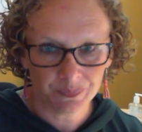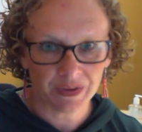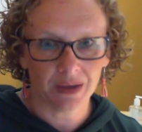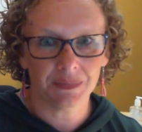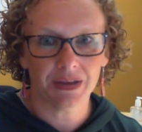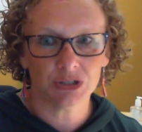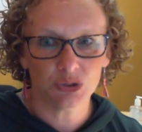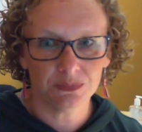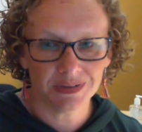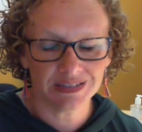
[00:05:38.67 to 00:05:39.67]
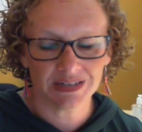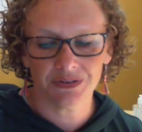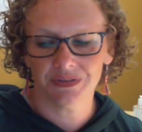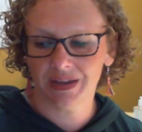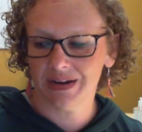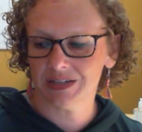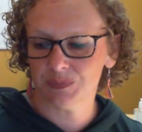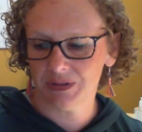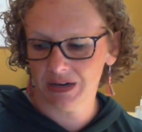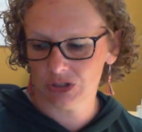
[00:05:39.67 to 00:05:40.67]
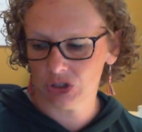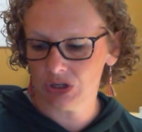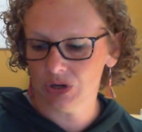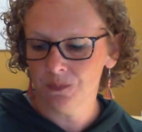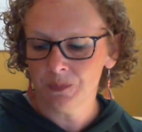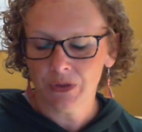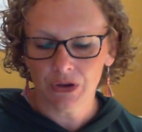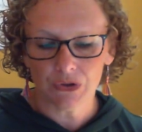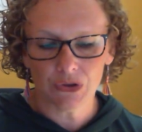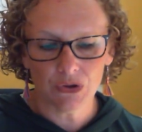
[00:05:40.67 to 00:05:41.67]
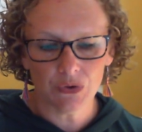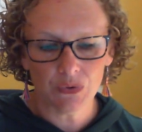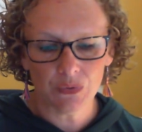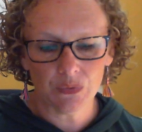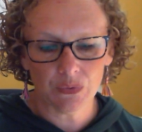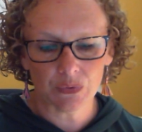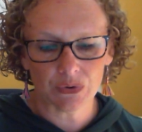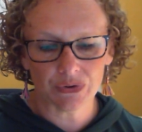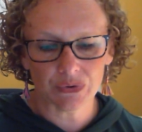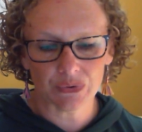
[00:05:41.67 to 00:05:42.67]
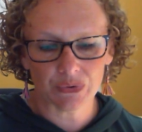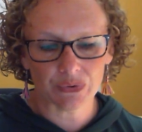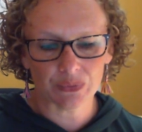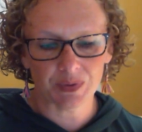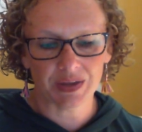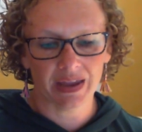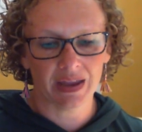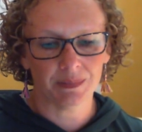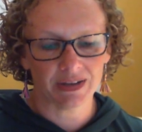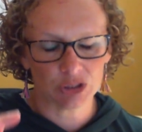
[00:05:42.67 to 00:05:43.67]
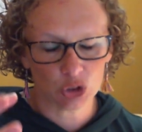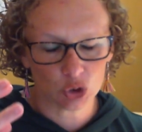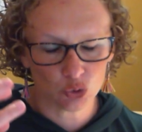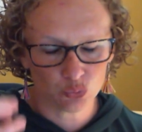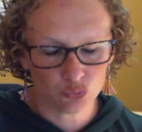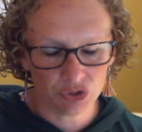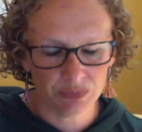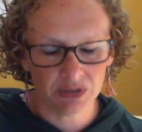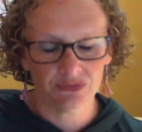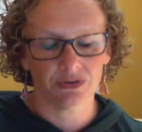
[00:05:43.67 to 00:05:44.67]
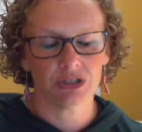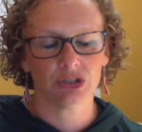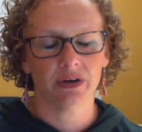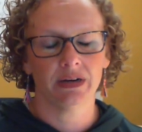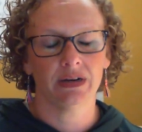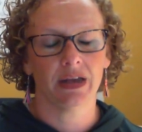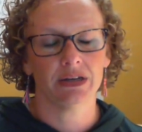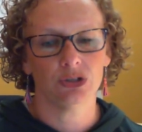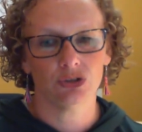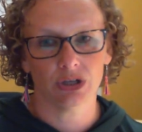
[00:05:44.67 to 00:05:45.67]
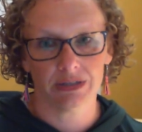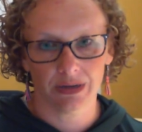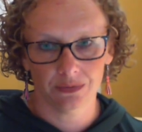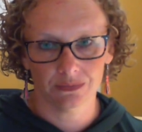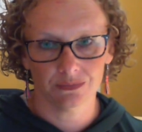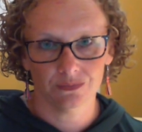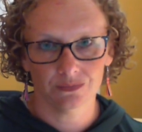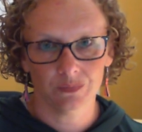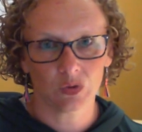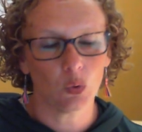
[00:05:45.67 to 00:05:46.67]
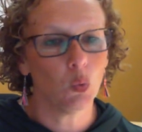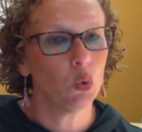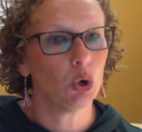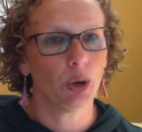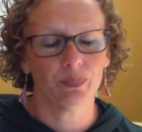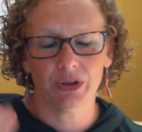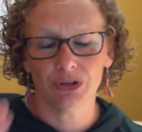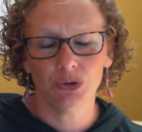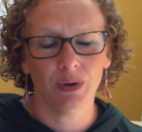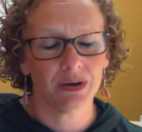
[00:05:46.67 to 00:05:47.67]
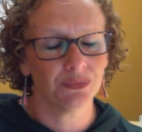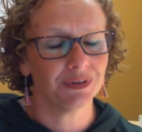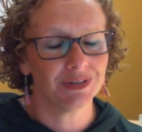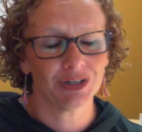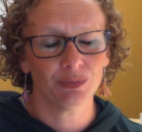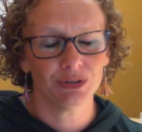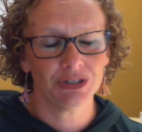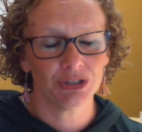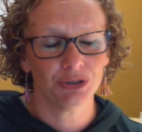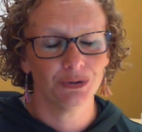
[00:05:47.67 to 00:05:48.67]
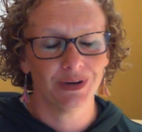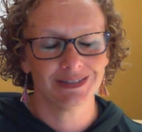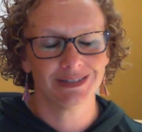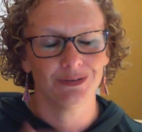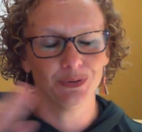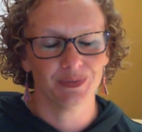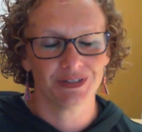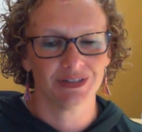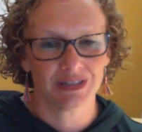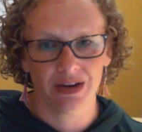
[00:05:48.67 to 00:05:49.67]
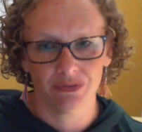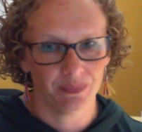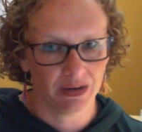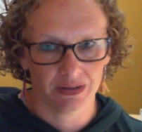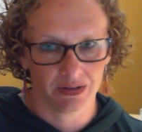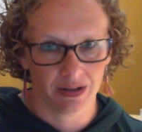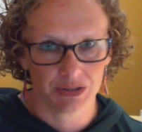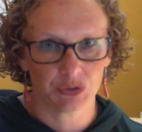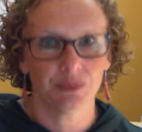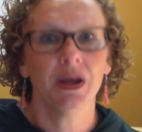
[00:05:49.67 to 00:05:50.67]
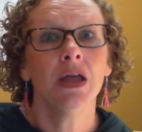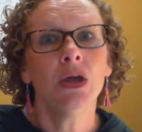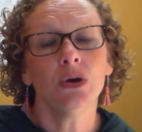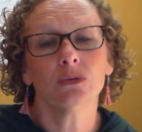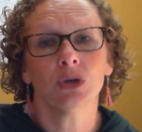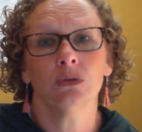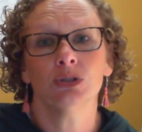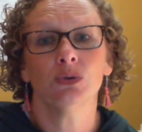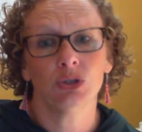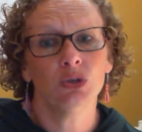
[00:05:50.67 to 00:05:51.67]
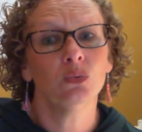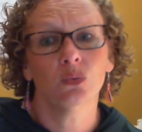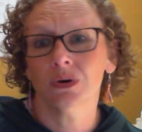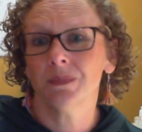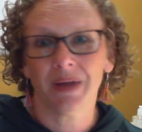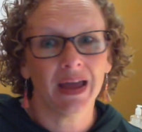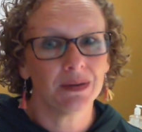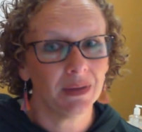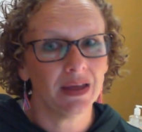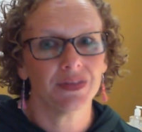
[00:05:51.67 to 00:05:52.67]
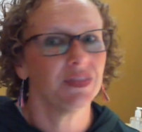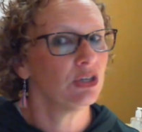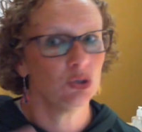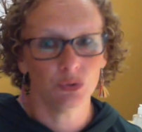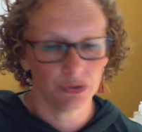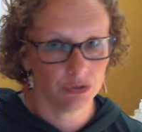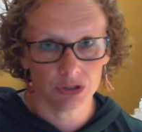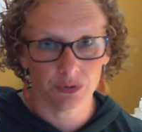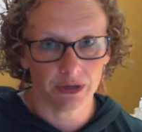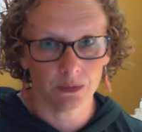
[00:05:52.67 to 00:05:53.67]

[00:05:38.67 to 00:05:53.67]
And because you missed out on that explanation, you became extremely frustrated and you shut down. Or you had a really terrible teacher who had zero business ever being in the classroom, who told you you were bad at math and that you couldn't do it.